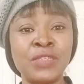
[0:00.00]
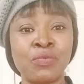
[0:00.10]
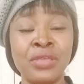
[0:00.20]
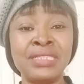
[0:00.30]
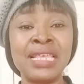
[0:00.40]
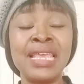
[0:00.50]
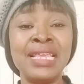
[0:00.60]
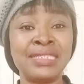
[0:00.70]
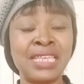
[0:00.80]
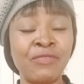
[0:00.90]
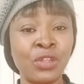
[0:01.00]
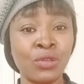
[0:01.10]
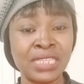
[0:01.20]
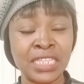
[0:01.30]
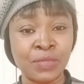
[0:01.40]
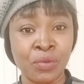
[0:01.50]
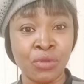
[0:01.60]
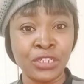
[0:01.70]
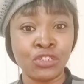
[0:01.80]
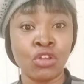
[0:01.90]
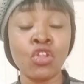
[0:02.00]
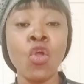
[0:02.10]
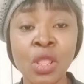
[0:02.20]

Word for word: Spirit is giving us inspiration